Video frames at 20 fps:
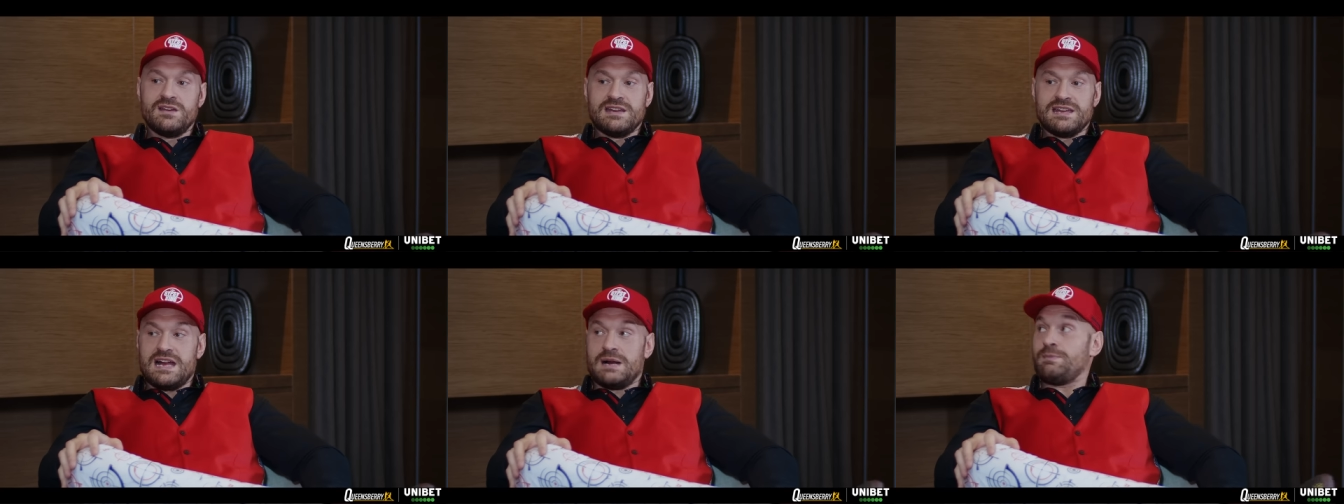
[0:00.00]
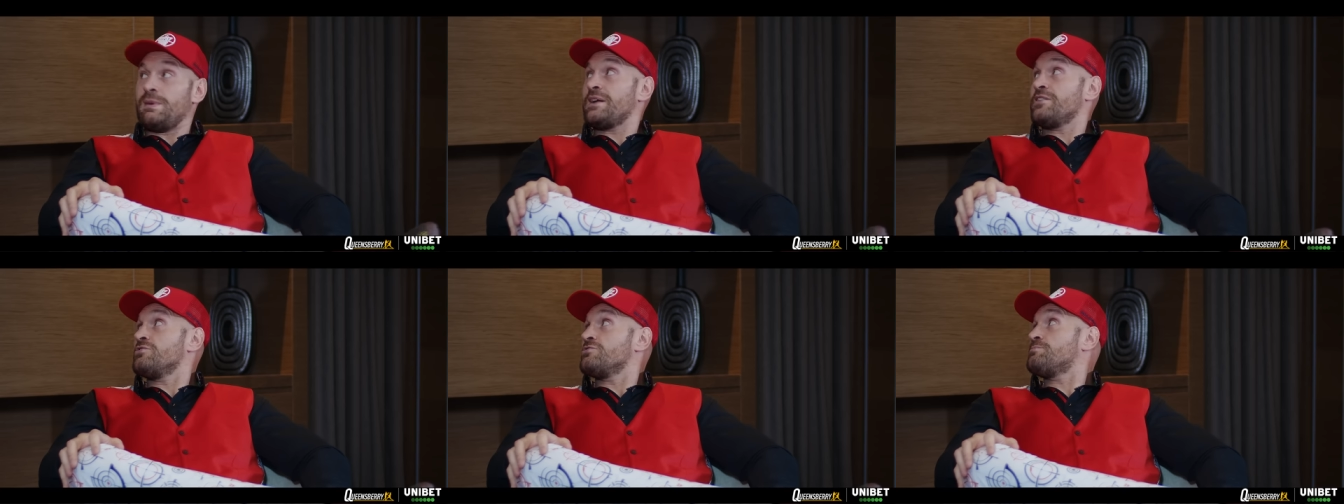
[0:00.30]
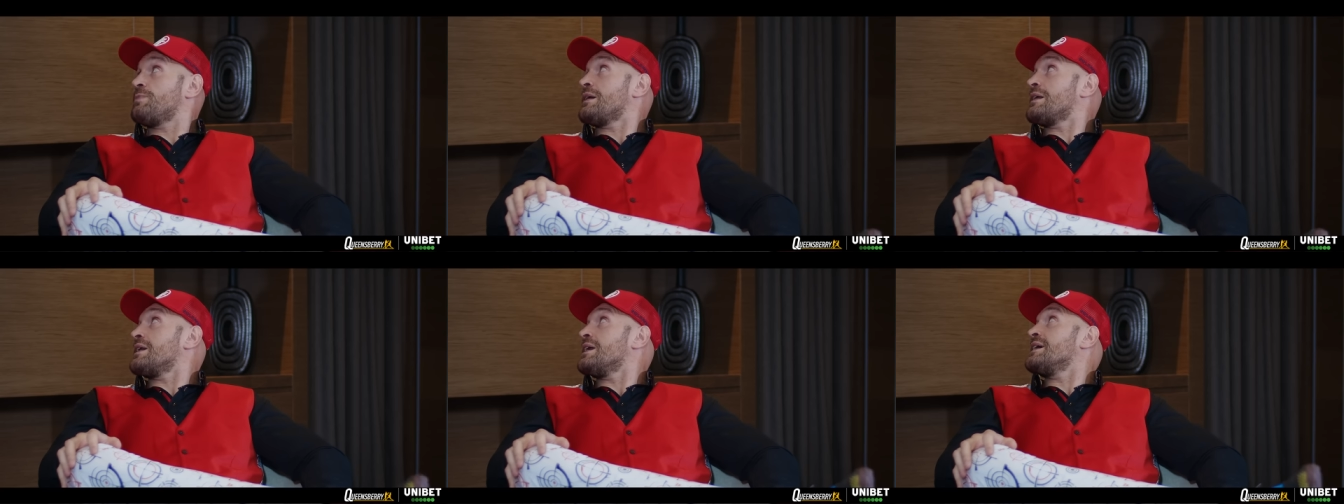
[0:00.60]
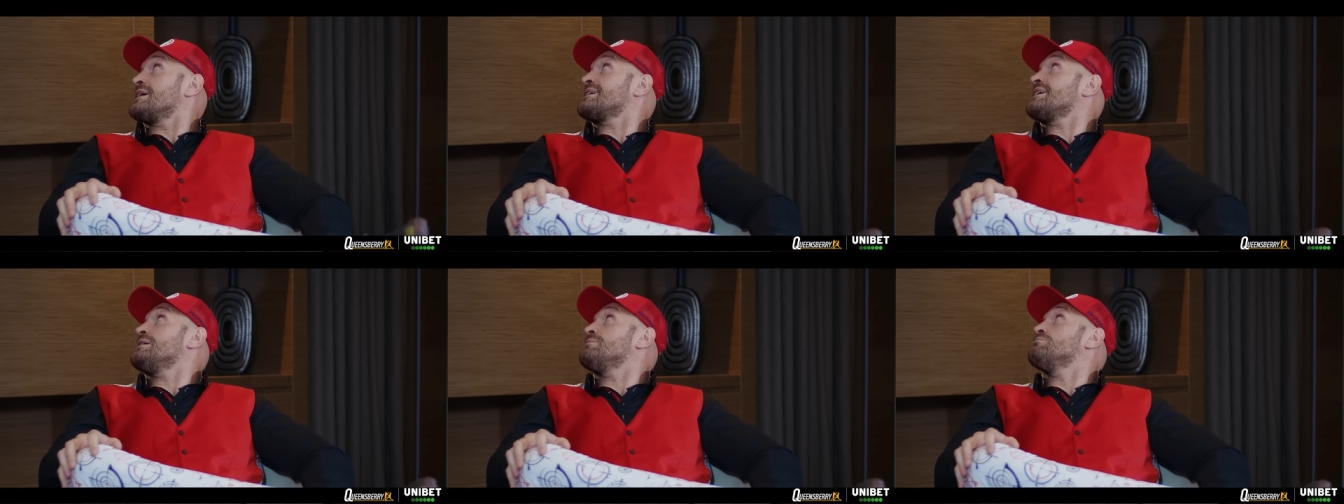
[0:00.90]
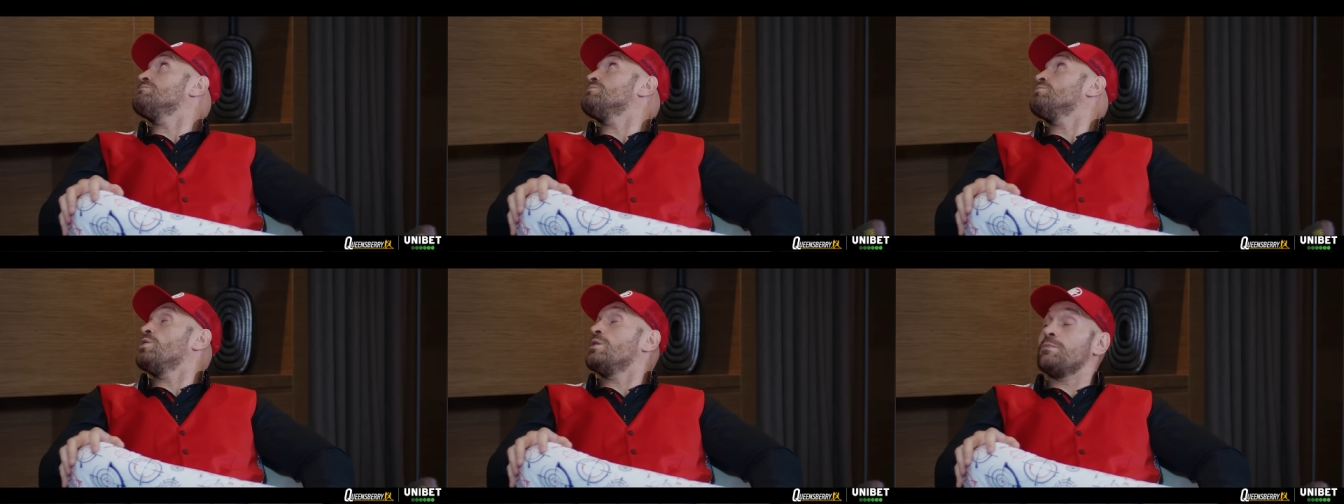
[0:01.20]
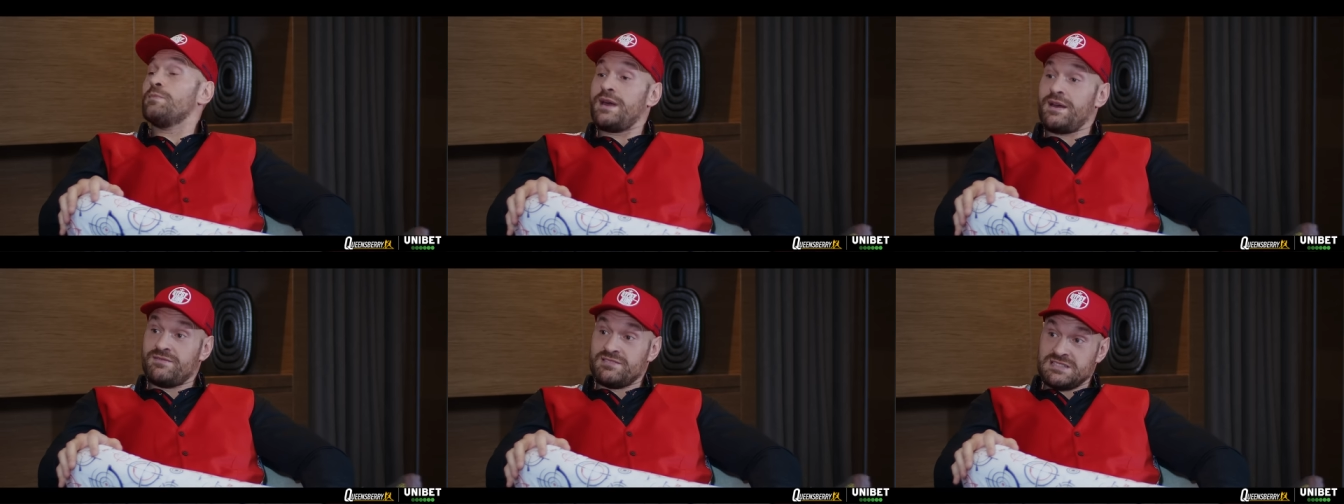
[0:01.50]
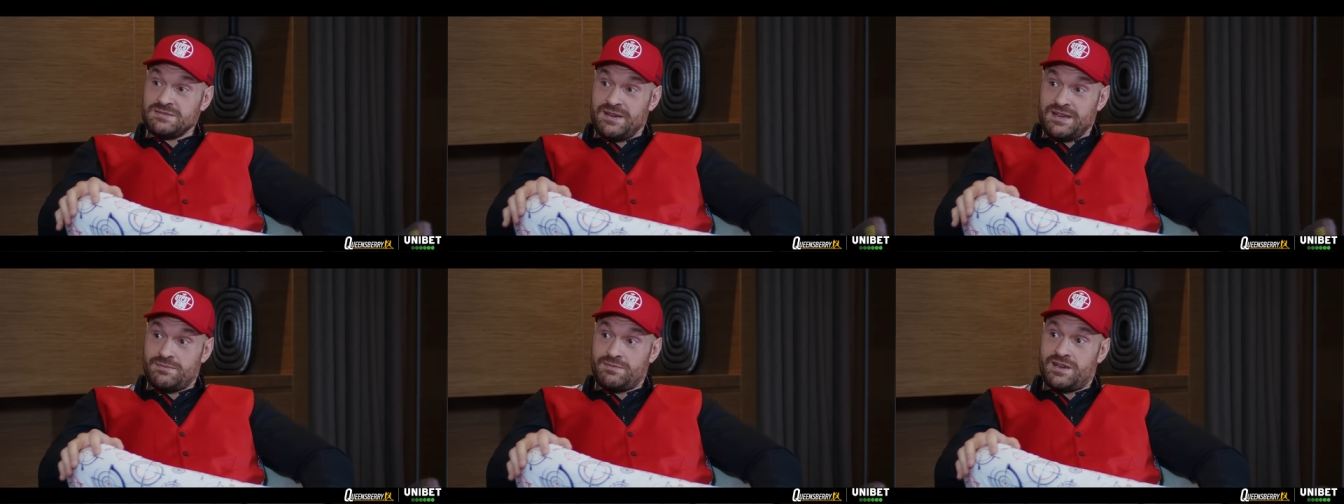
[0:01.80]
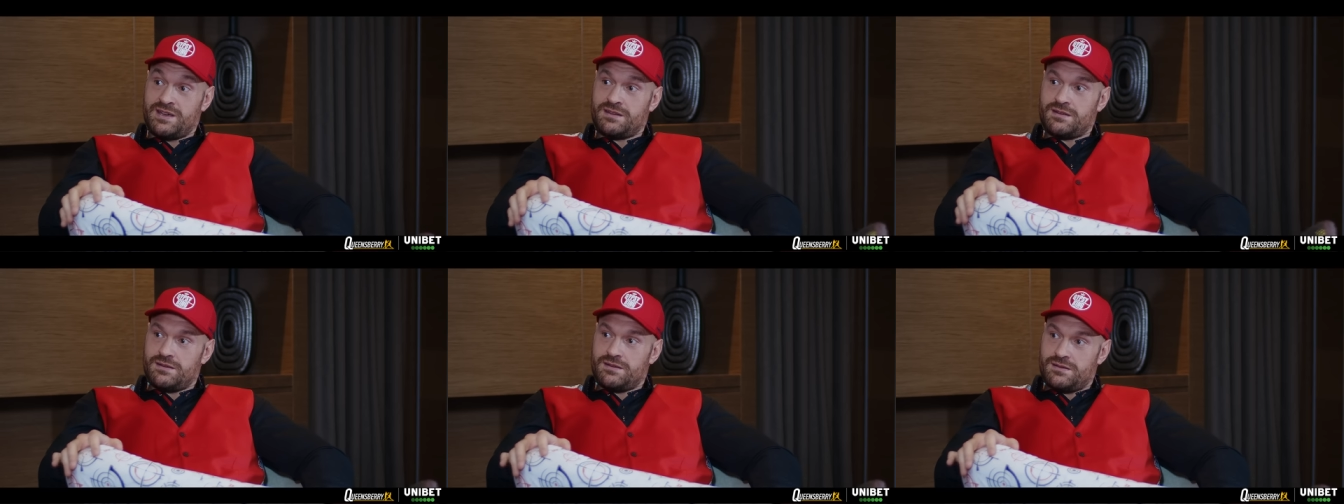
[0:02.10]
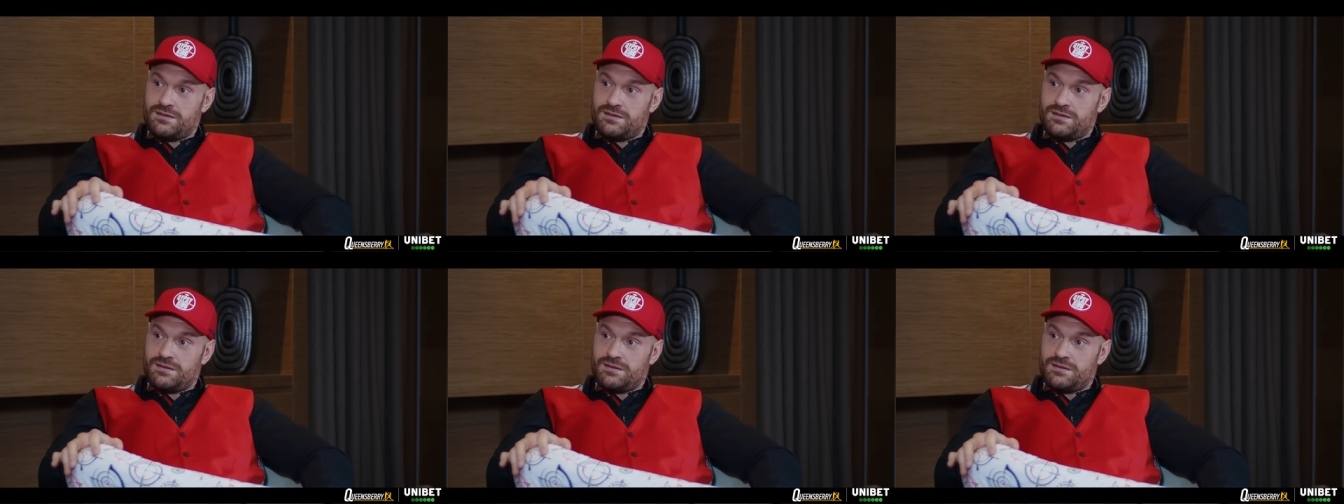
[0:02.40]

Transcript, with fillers: A man who's built like him won't be able to beat me.